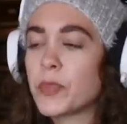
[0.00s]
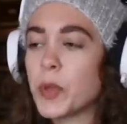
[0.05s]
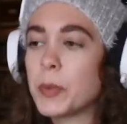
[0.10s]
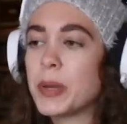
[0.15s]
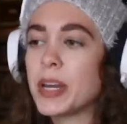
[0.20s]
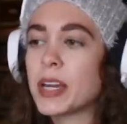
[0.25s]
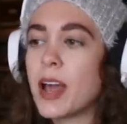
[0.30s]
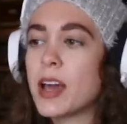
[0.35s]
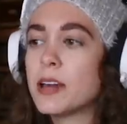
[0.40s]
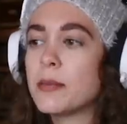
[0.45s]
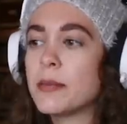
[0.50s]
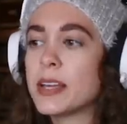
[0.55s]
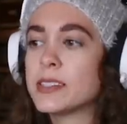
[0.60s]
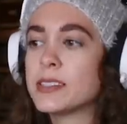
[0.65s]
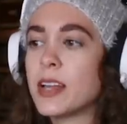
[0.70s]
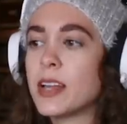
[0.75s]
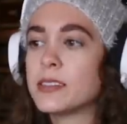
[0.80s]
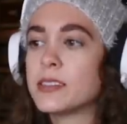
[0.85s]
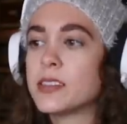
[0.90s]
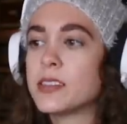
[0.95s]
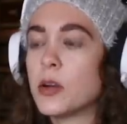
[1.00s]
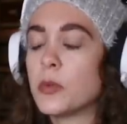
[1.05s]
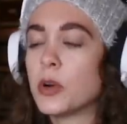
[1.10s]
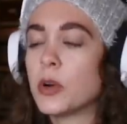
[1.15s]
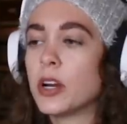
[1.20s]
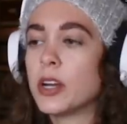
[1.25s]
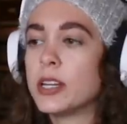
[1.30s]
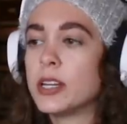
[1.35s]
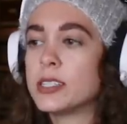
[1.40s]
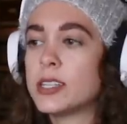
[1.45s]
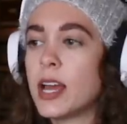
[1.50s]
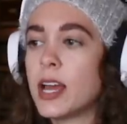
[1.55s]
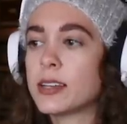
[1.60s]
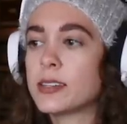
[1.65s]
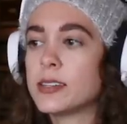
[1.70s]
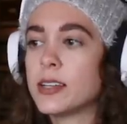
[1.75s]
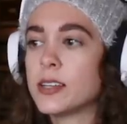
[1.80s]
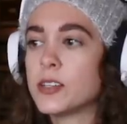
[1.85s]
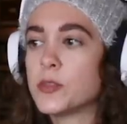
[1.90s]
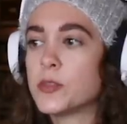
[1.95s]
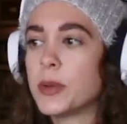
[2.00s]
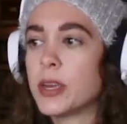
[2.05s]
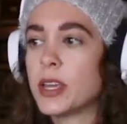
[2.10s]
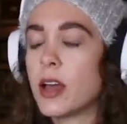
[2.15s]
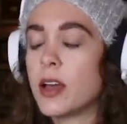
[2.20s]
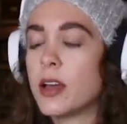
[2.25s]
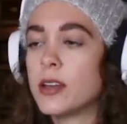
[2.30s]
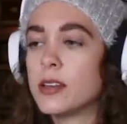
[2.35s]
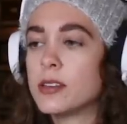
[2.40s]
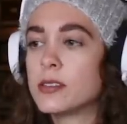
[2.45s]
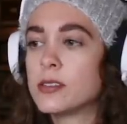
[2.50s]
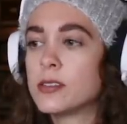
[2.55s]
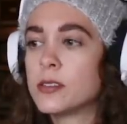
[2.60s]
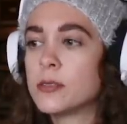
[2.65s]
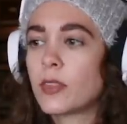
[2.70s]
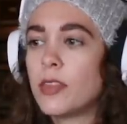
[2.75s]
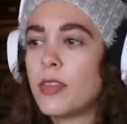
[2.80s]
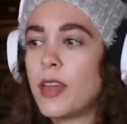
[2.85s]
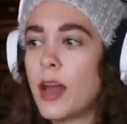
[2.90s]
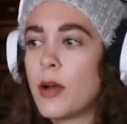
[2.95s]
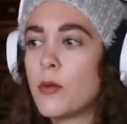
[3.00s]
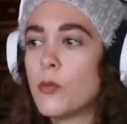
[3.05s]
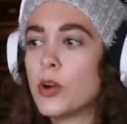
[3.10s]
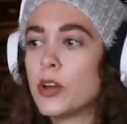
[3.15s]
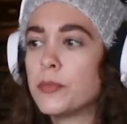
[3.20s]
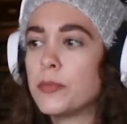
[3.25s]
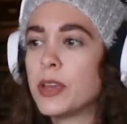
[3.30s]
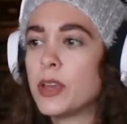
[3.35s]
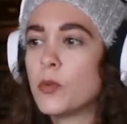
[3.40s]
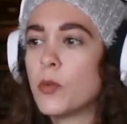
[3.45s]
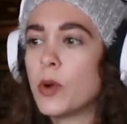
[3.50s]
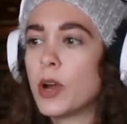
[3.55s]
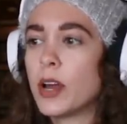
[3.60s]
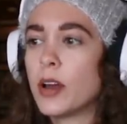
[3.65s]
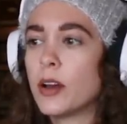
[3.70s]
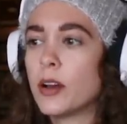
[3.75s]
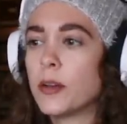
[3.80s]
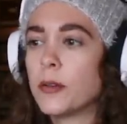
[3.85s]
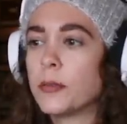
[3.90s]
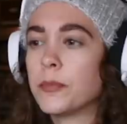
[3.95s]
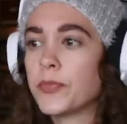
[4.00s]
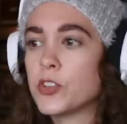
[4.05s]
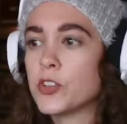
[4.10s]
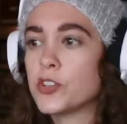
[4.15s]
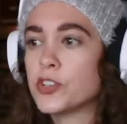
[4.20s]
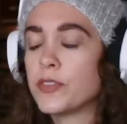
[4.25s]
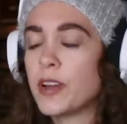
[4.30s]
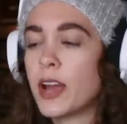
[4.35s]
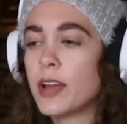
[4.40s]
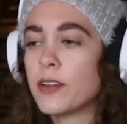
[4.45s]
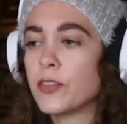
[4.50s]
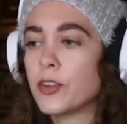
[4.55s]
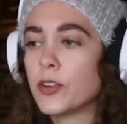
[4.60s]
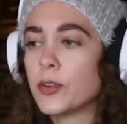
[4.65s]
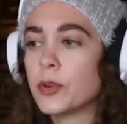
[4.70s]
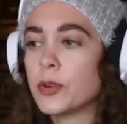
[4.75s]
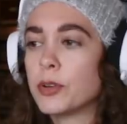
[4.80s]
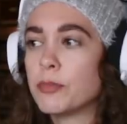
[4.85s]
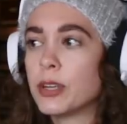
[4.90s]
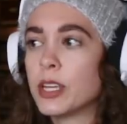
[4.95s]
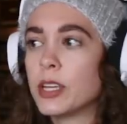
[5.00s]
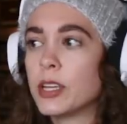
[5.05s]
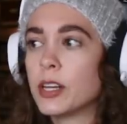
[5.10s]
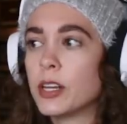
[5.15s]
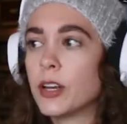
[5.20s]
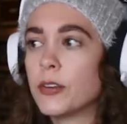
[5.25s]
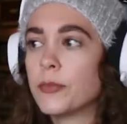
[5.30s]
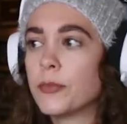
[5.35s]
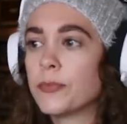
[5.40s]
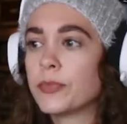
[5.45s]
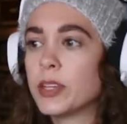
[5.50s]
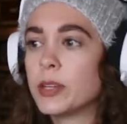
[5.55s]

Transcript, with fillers: But it kind of makes sense that we're in Texas because that would be where the survivor would be, you know?